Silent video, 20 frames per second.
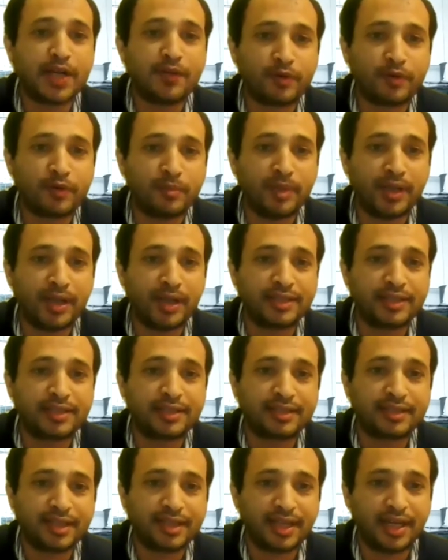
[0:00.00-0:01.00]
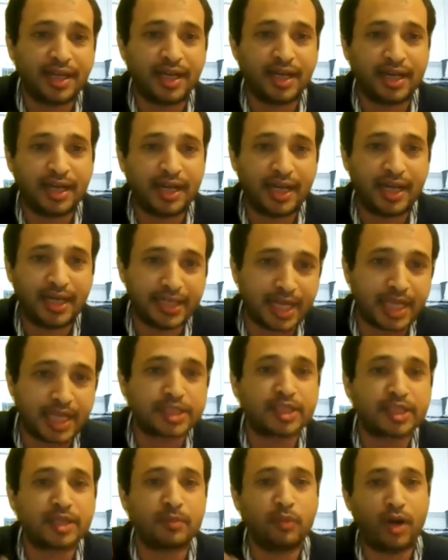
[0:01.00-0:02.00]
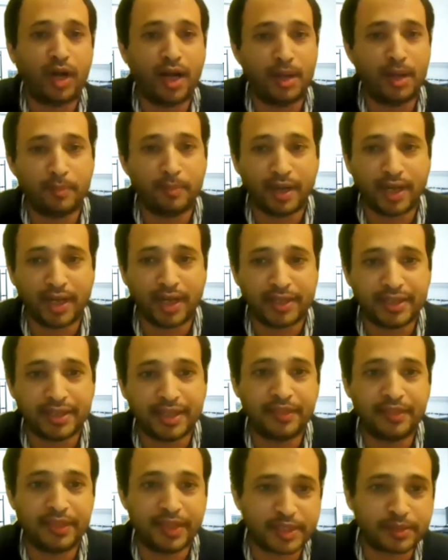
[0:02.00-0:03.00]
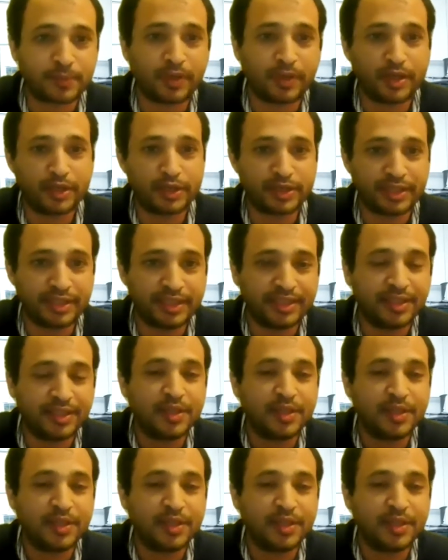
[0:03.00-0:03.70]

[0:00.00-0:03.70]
government, Ali Nasser Muhammad, and this party